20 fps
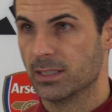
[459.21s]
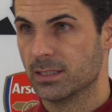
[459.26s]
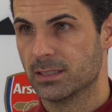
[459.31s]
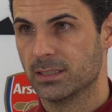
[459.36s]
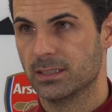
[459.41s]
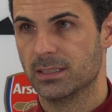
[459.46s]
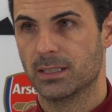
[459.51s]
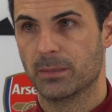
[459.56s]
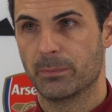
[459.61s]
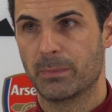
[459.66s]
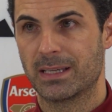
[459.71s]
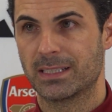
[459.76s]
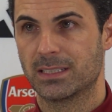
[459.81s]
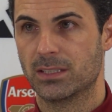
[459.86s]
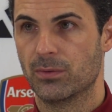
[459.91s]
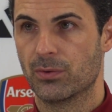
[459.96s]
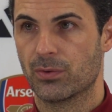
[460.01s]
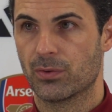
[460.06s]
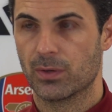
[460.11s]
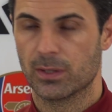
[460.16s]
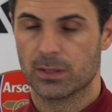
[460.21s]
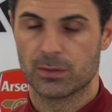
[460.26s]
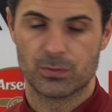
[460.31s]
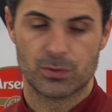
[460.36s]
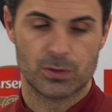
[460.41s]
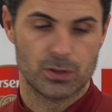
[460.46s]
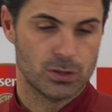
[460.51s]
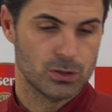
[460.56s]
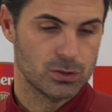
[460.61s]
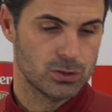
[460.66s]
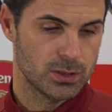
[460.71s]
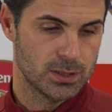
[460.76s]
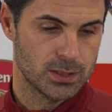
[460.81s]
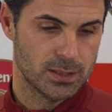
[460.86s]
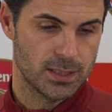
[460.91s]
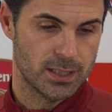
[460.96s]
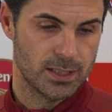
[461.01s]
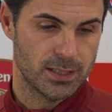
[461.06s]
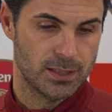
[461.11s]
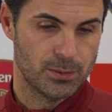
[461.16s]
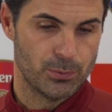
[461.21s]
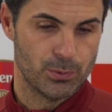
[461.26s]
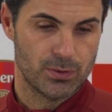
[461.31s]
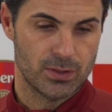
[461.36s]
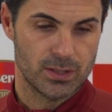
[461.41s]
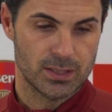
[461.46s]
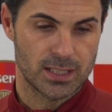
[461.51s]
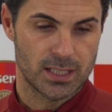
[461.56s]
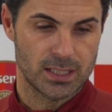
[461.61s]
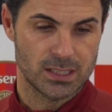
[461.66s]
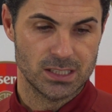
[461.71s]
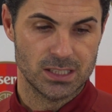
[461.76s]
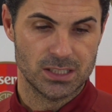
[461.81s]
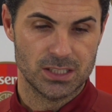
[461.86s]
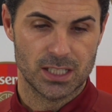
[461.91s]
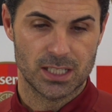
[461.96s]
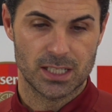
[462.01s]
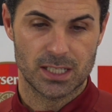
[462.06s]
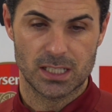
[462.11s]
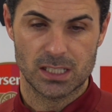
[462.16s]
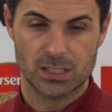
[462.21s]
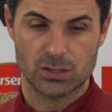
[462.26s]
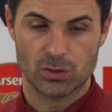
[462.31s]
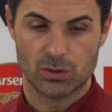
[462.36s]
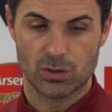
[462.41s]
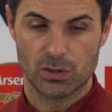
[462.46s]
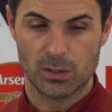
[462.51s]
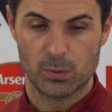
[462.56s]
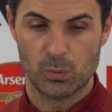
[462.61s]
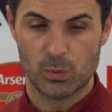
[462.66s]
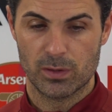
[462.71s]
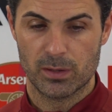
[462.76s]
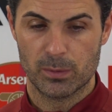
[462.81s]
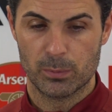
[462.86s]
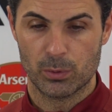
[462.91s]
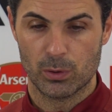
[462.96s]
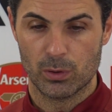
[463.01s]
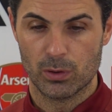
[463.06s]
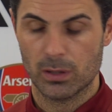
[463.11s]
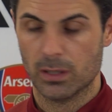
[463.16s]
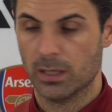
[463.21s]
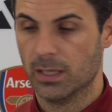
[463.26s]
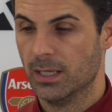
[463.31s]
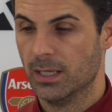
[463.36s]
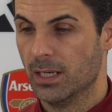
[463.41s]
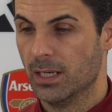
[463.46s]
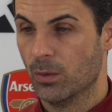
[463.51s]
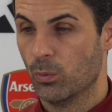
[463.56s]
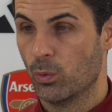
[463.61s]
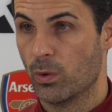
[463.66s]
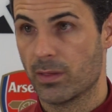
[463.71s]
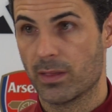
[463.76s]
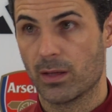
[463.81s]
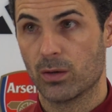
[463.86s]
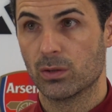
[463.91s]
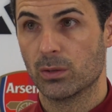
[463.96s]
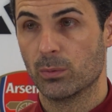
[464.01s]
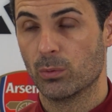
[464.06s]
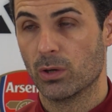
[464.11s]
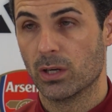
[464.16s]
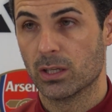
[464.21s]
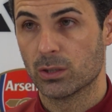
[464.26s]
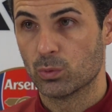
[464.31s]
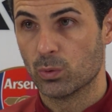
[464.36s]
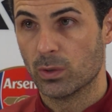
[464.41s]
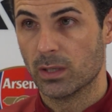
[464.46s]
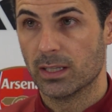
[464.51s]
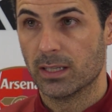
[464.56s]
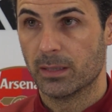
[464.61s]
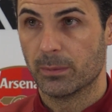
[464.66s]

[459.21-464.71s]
He's a massive threat for us, and everything that he generates, not only with the ball, without the ball as well.